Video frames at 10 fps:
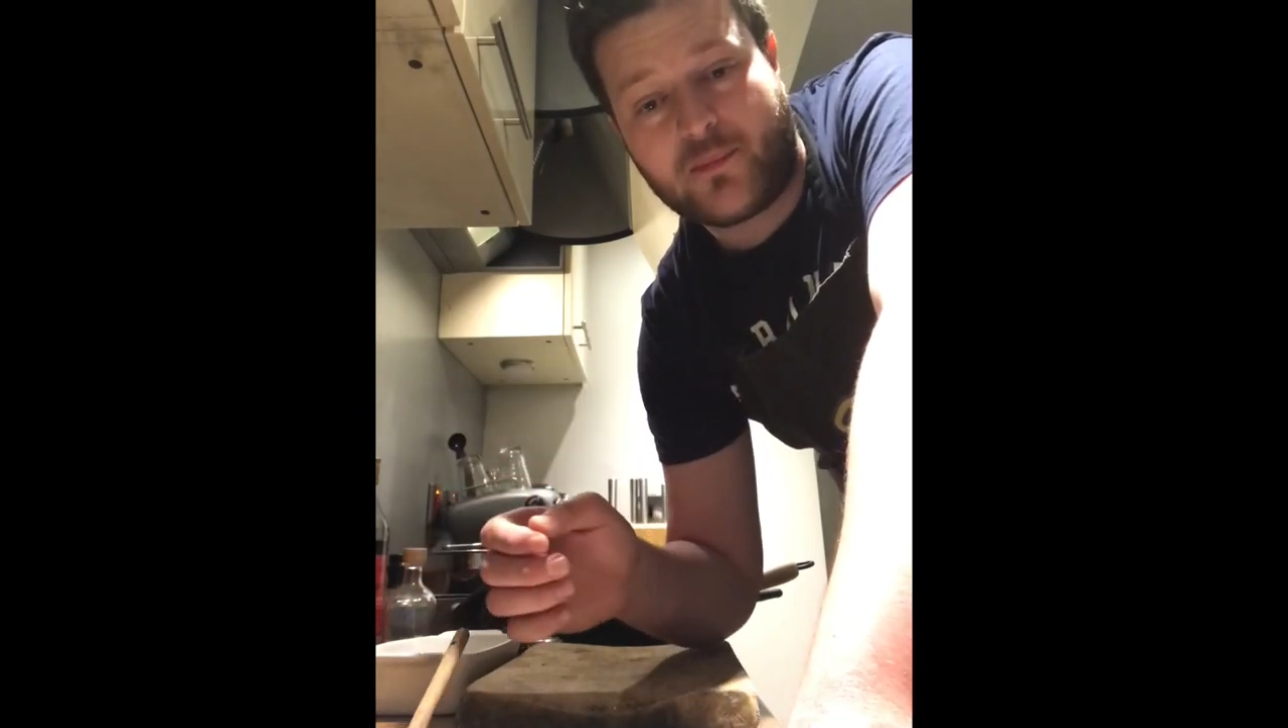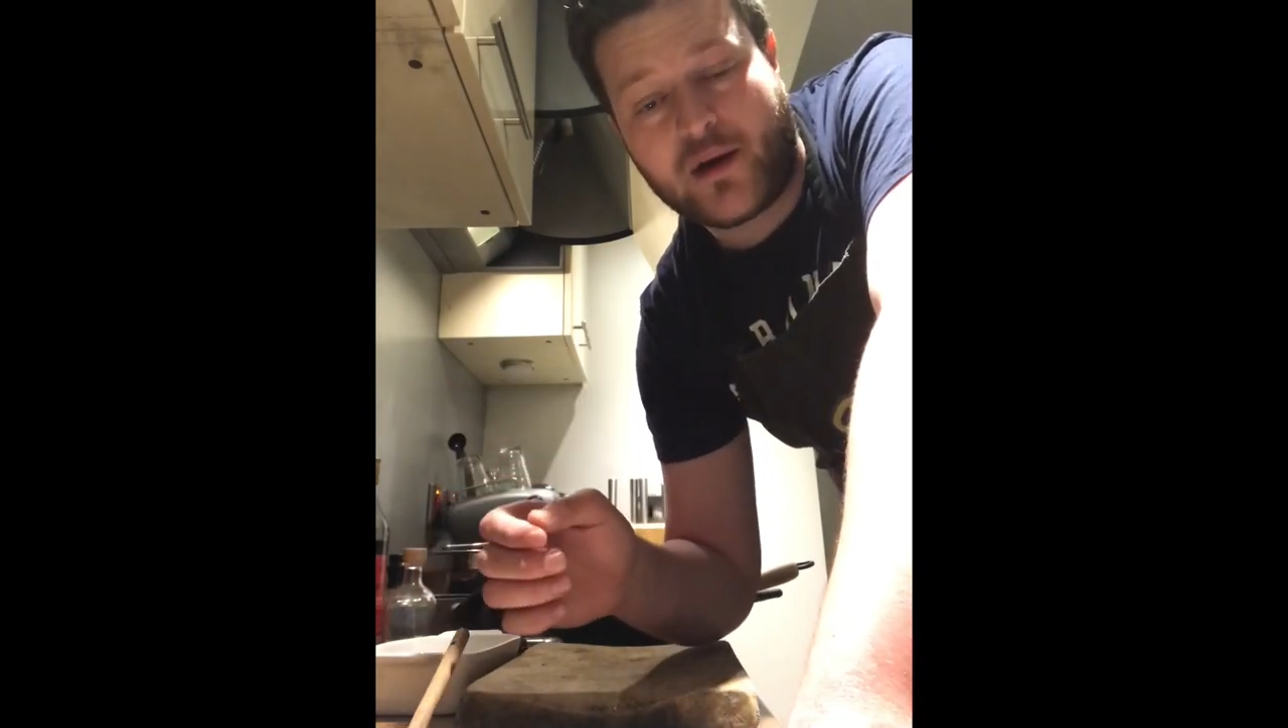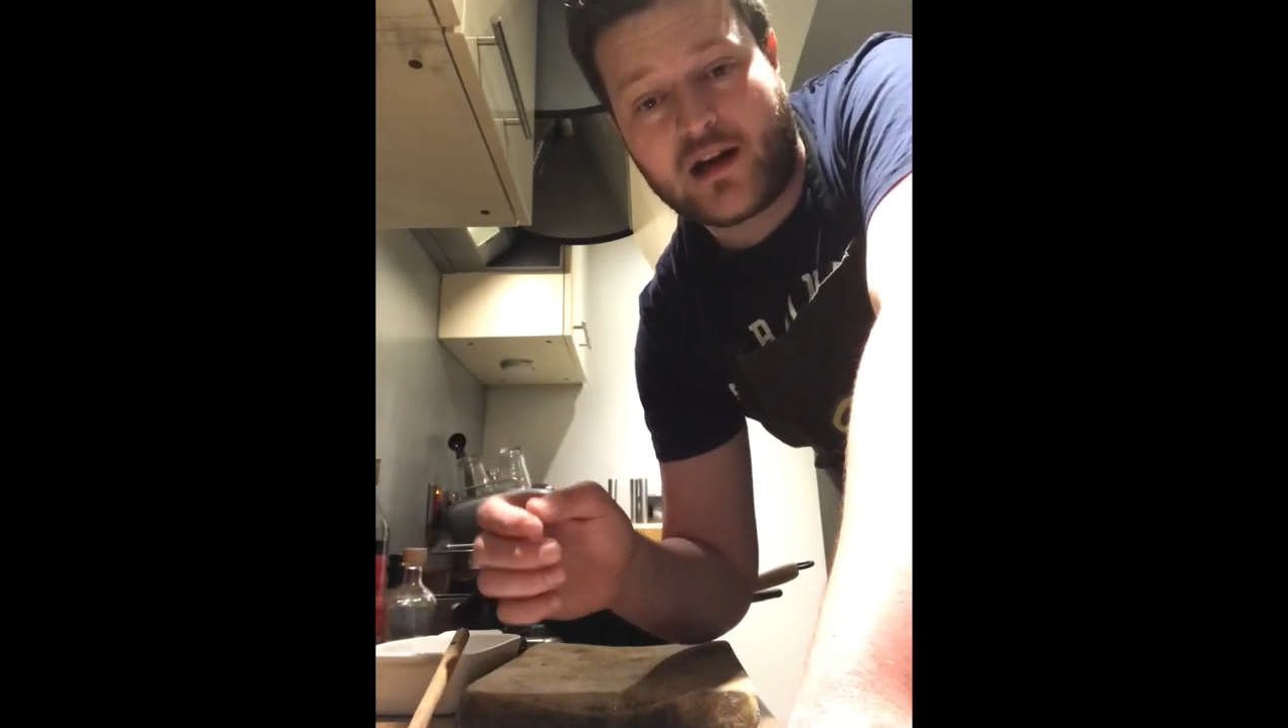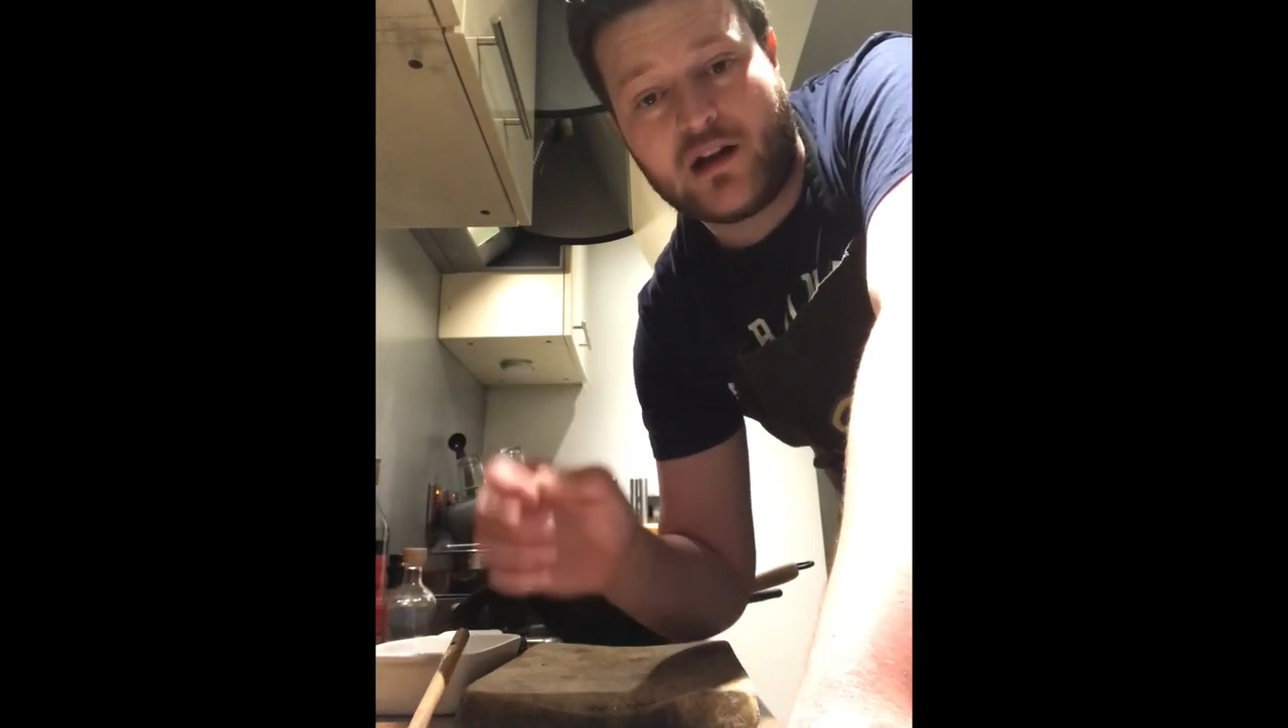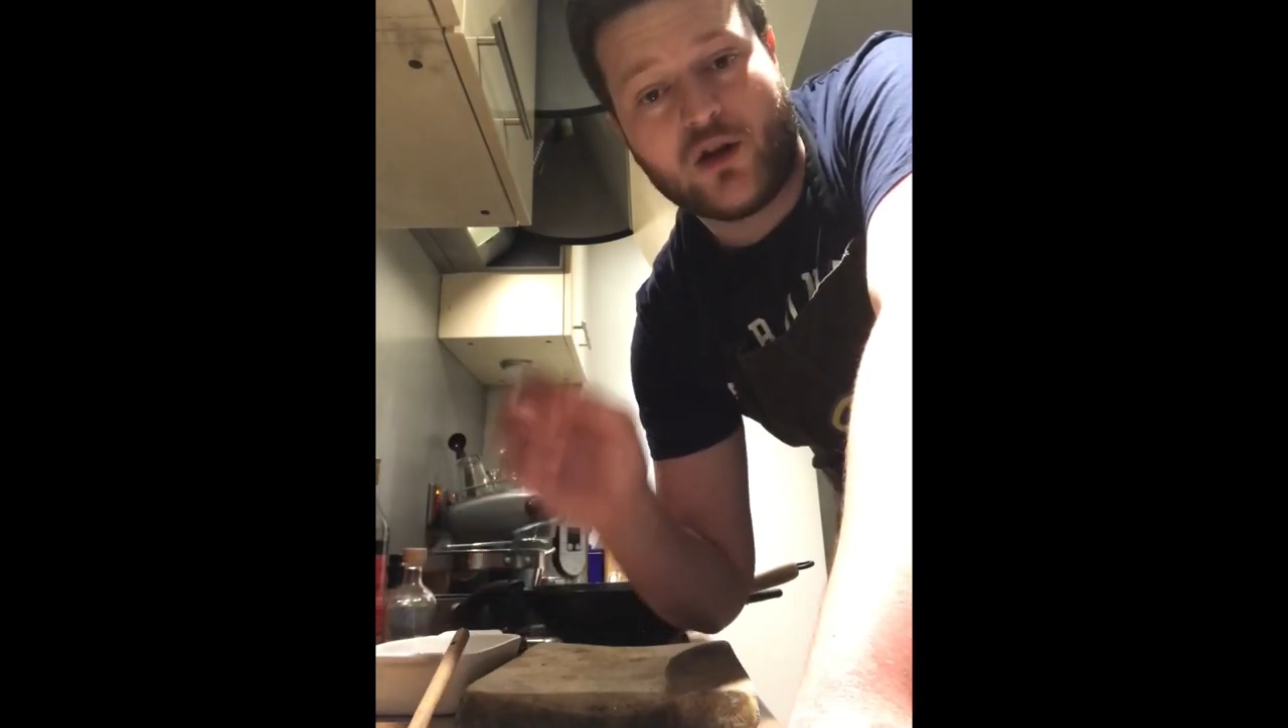
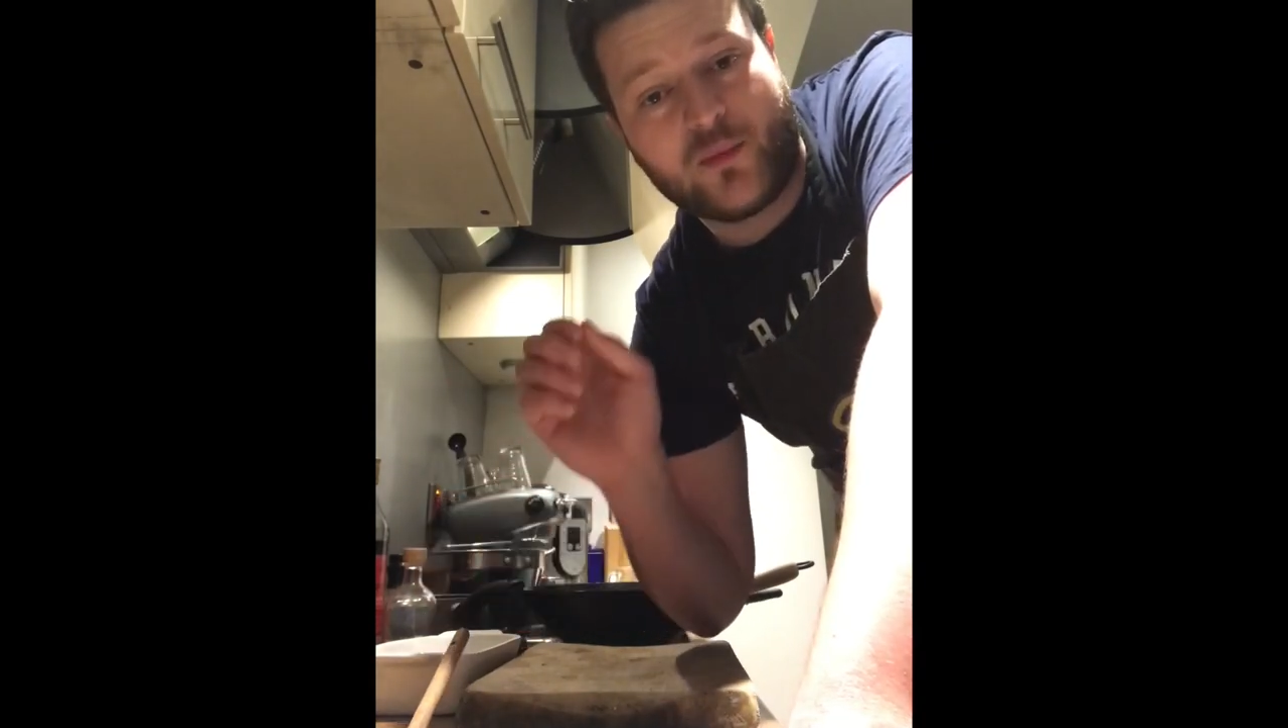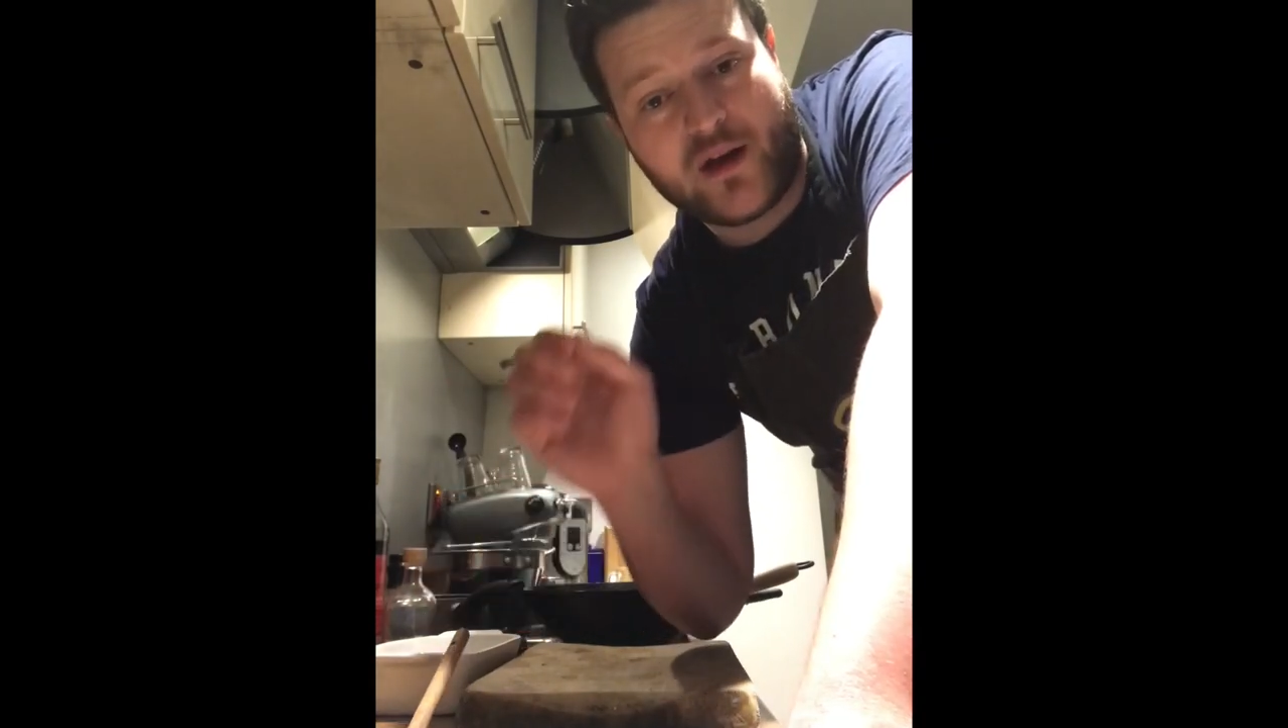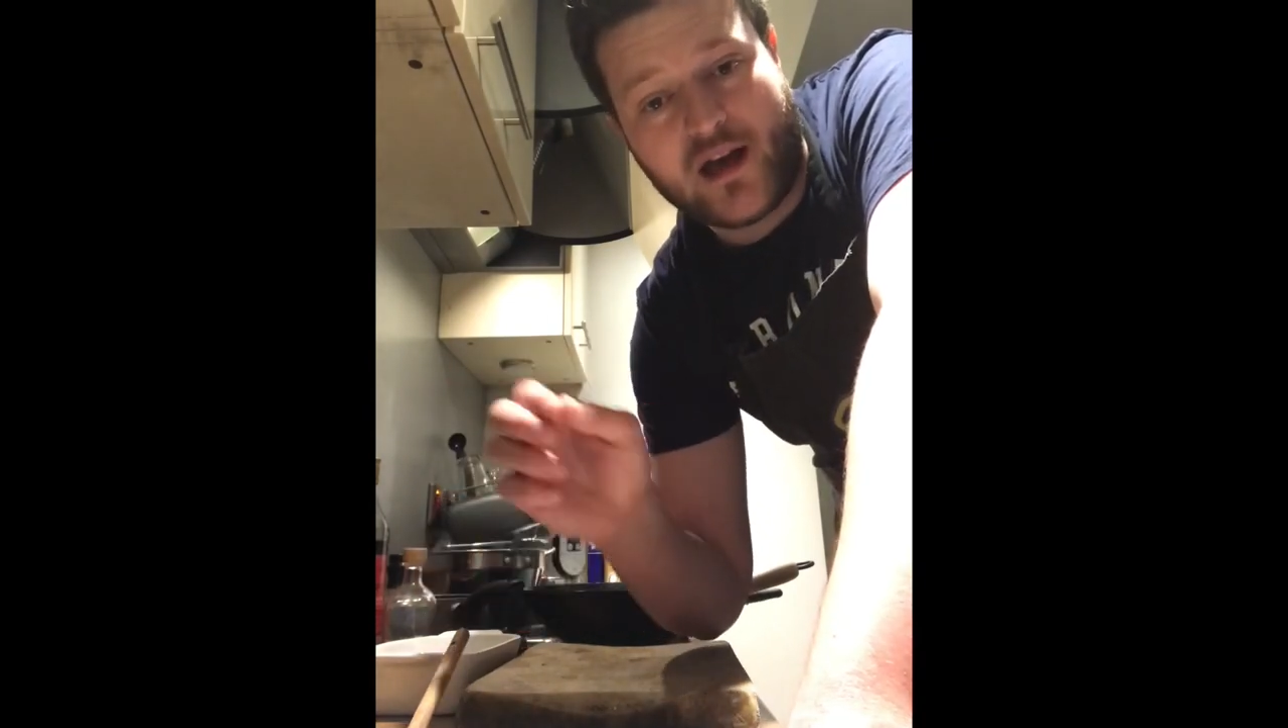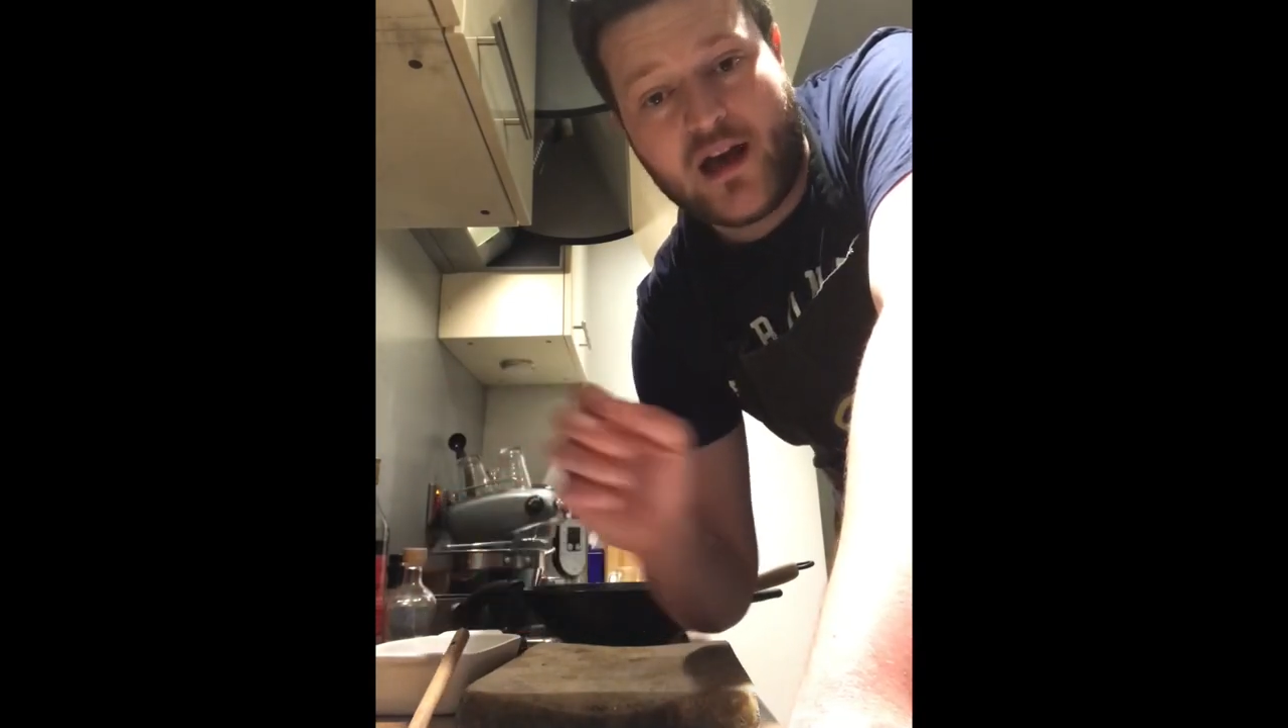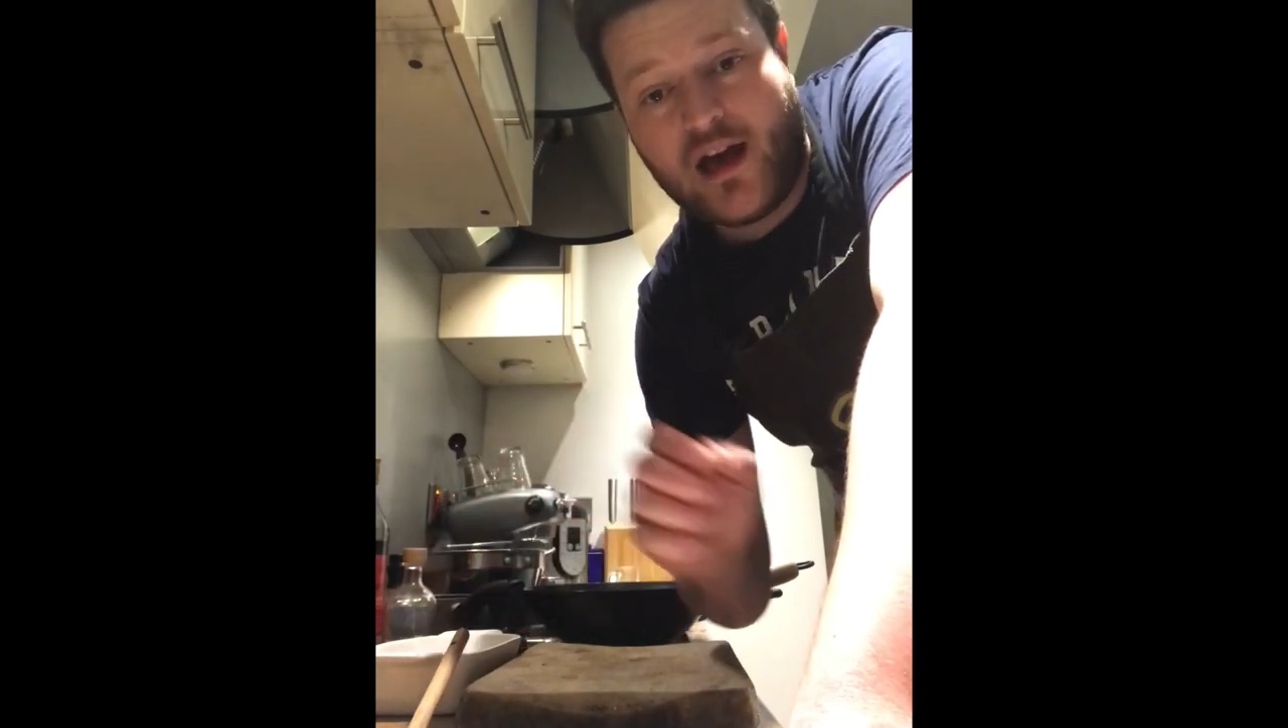pan a little bit,